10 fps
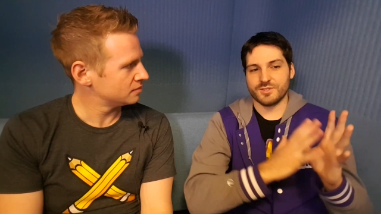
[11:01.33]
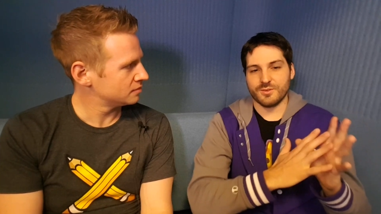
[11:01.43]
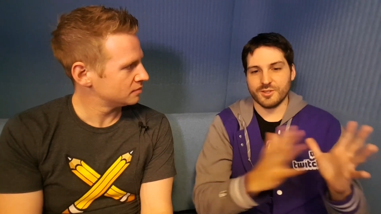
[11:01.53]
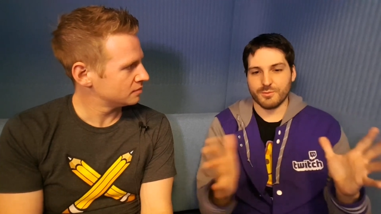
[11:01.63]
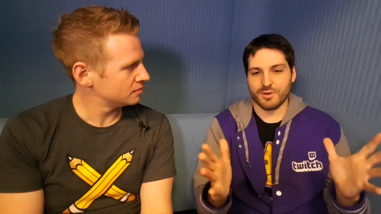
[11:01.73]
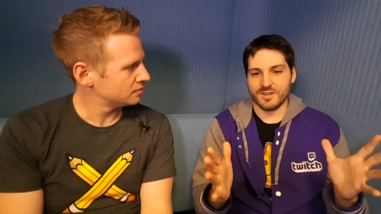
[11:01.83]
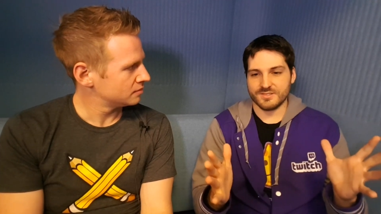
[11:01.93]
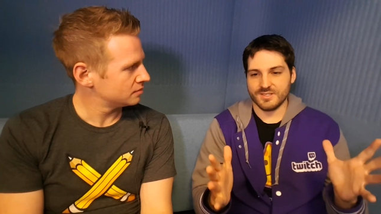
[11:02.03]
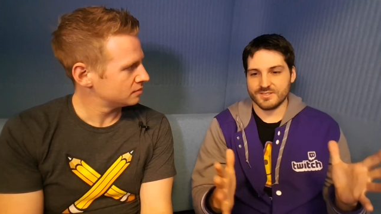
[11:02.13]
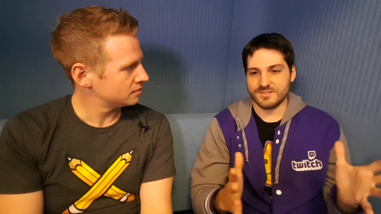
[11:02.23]
Speaker 1: showing you the
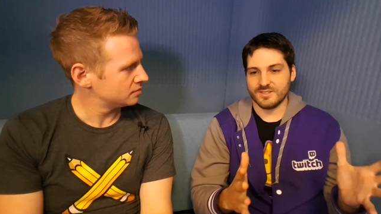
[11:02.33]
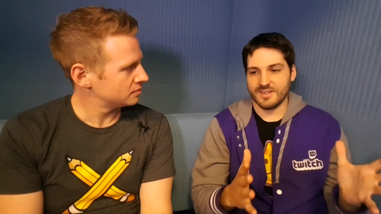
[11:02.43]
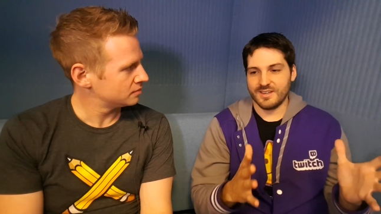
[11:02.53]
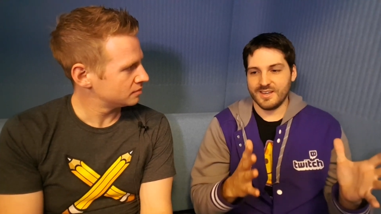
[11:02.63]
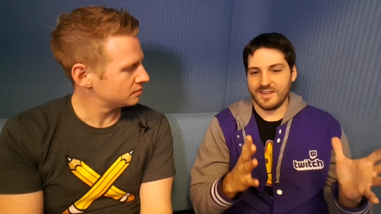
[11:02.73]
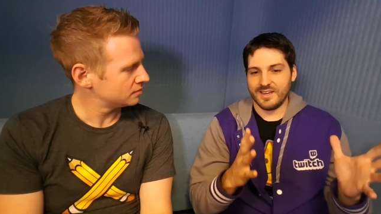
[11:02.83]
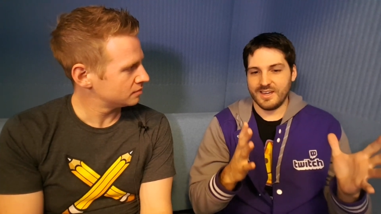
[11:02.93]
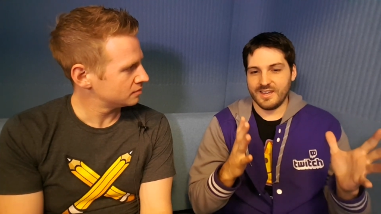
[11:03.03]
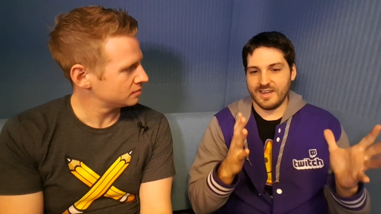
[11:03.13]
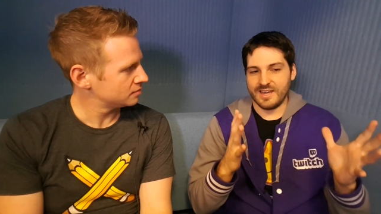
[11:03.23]
process.
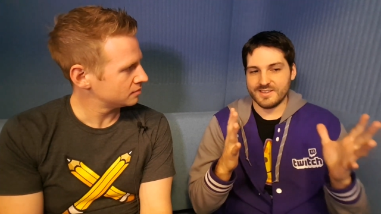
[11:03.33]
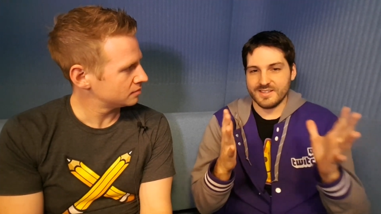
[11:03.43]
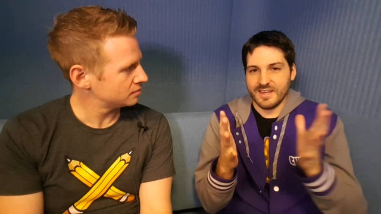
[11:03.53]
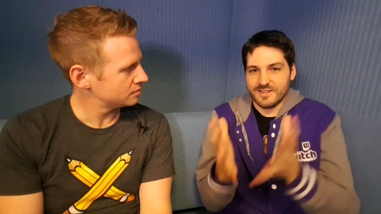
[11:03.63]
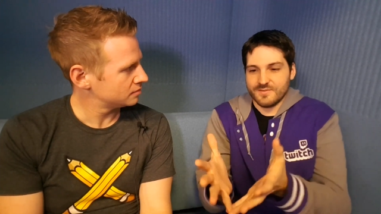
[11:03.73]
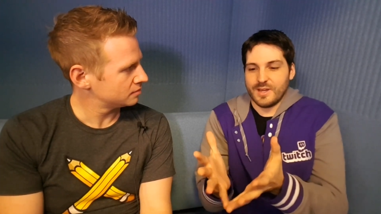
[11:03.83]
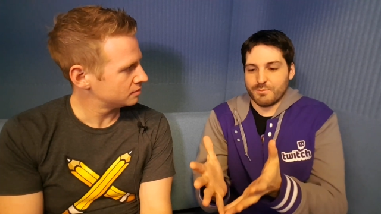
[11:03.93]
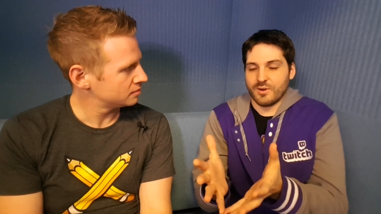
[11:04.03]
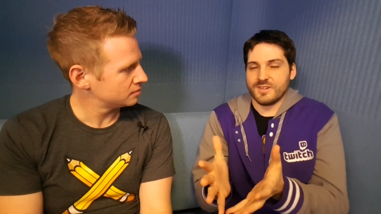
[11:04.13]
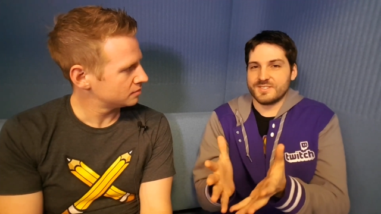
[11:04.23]
At the end of that
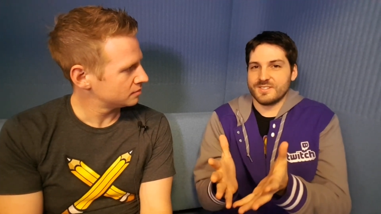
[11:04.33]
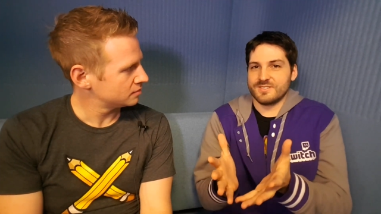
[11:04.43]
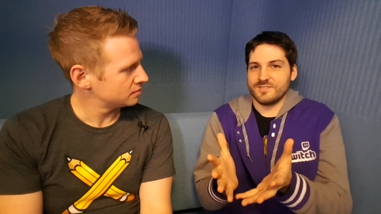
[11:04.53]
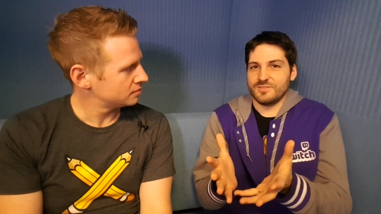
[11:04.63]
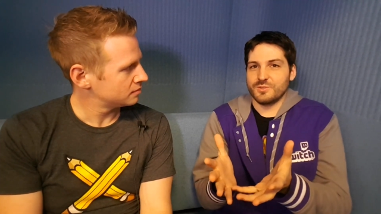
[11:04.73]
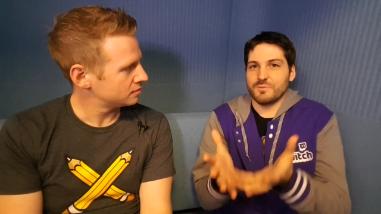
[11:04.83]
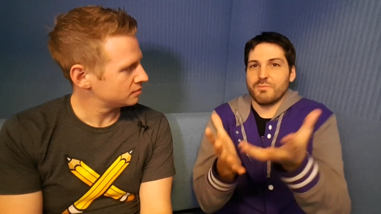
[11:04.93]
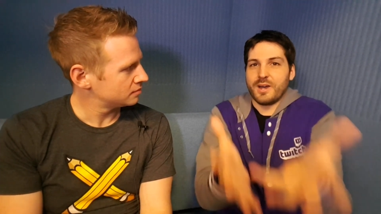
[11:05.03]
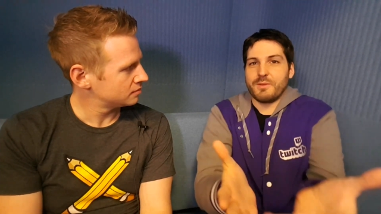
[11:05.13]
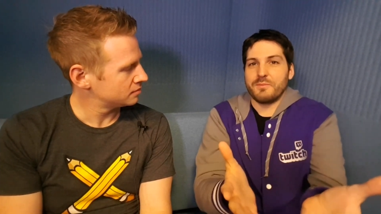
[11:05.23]
process, you can
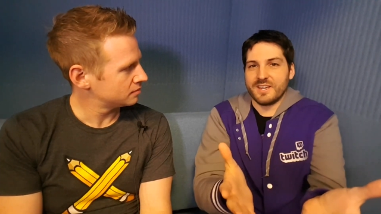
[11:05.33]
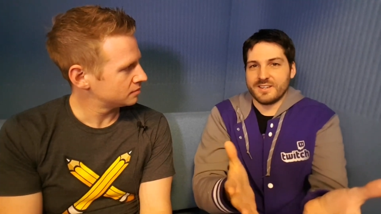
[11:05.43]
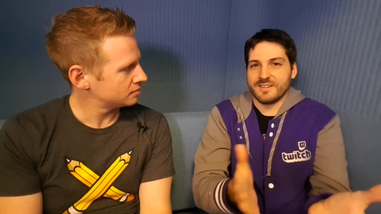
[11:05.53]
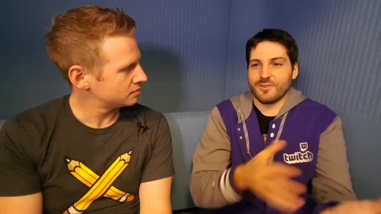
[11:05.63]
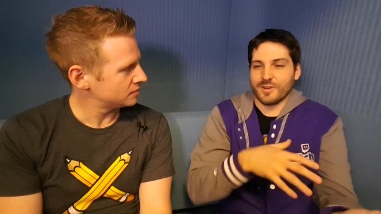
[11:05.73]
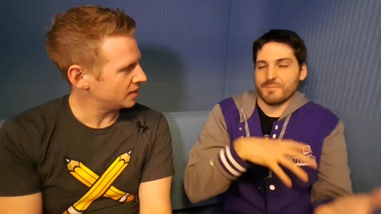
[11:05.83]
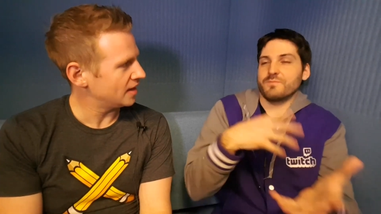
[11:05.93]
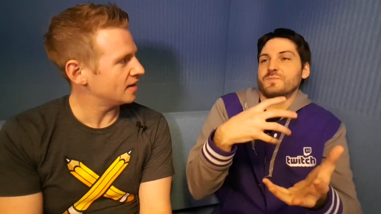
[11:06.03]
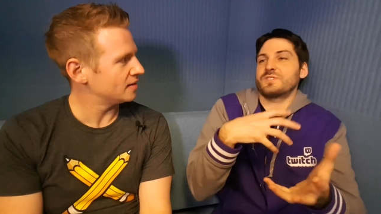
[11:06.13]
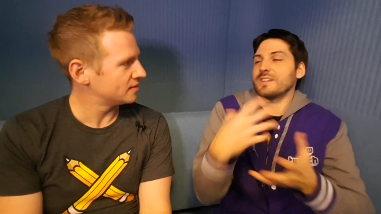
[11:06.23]
buy my painting or I can
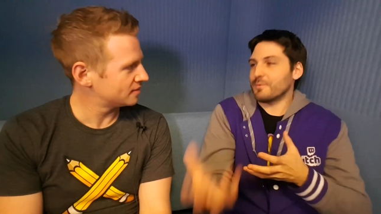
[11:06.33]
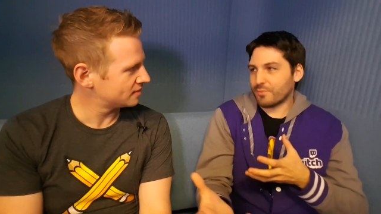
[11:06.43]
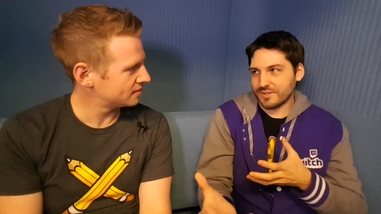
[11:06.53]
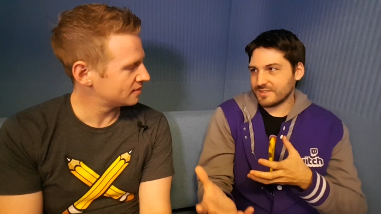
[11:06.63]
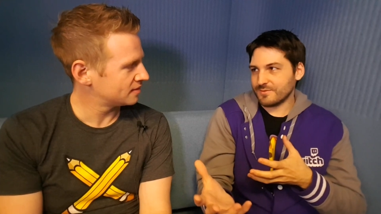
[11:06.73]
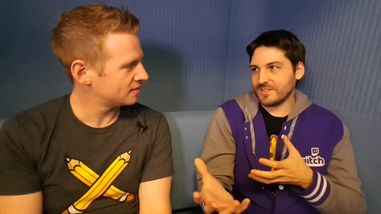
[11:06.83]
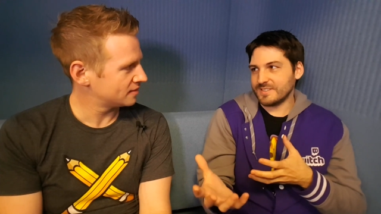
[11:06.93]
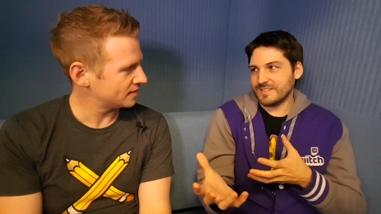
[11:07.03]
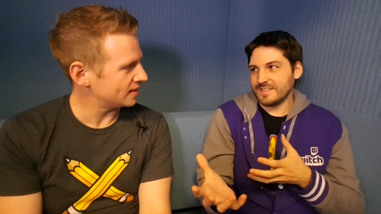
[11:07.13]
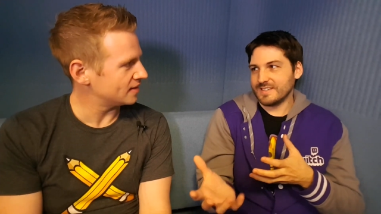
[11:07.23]
yeah. sell a print of it.
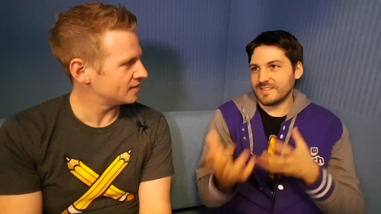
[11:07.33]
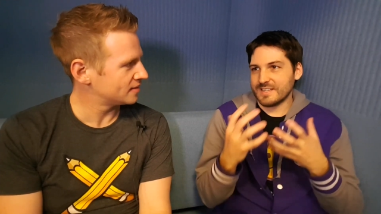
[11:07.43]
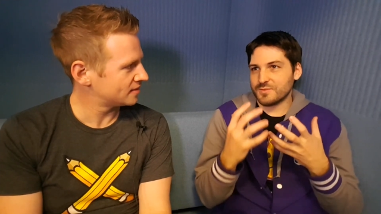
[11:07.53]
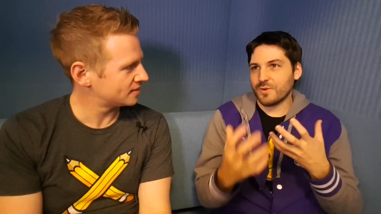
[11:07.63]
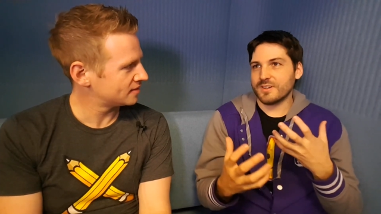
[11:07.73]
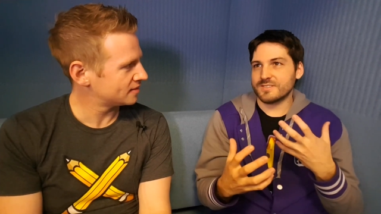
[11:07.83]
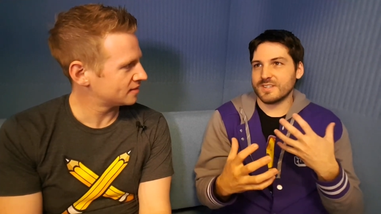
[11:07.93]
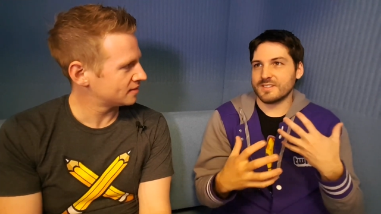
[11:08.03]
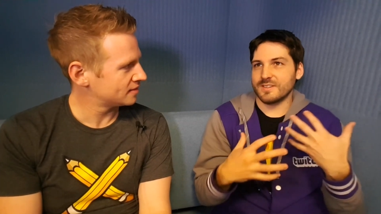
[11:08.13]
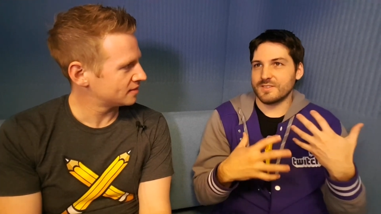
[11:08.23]
Yeah. That's where it's
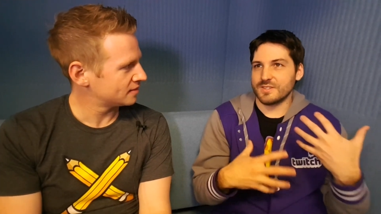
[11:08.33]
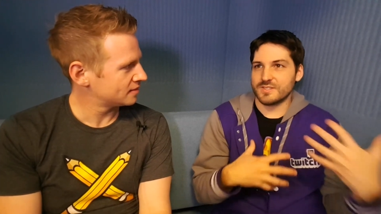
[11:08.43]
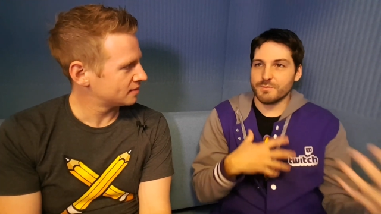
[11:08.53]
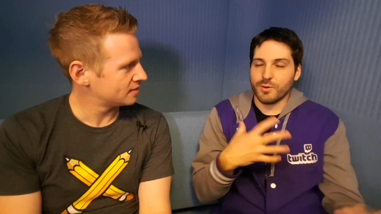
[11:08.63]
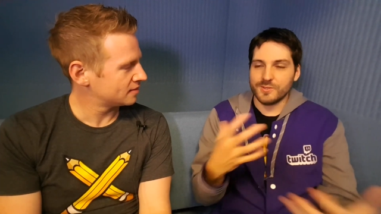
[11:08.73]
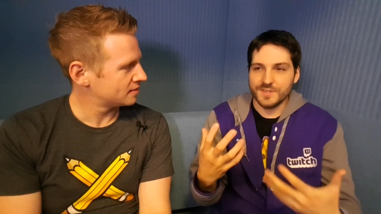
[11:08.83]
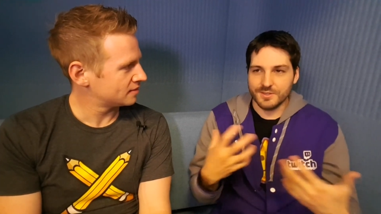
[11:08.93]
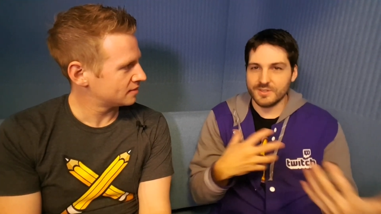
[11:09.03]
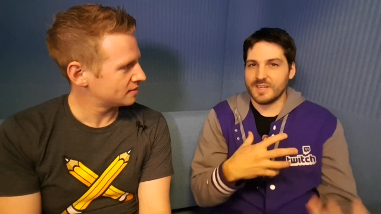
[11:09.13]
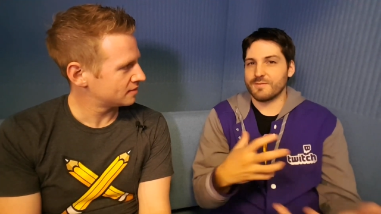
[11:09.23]
like the, the support that
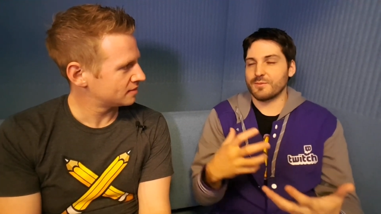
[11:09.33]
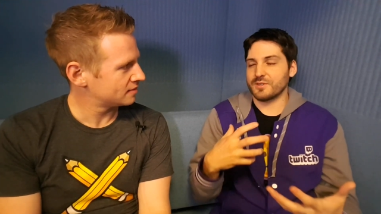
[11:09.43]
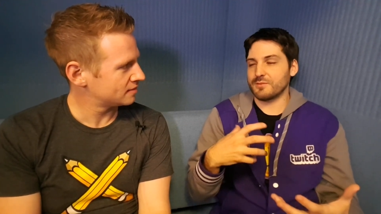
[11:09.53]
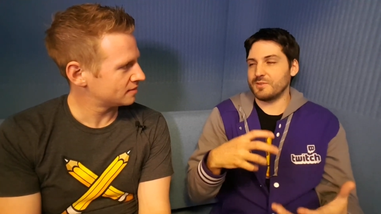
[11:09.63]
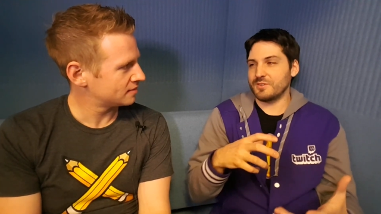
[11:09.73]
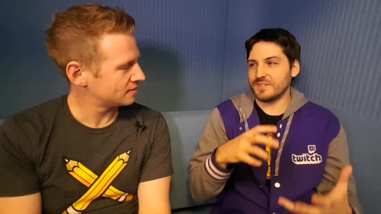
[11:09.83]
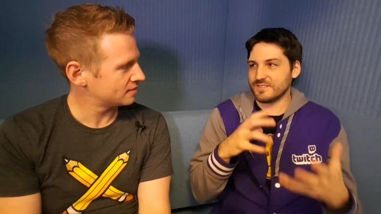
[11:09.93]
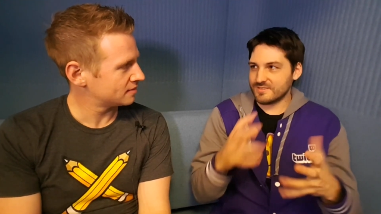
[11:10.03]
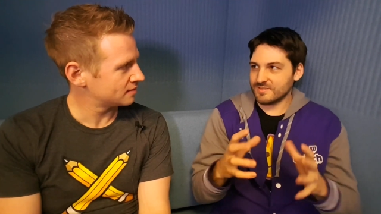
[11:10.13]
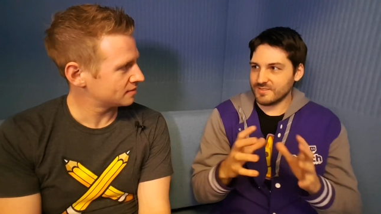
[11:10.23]
you can get from the community is,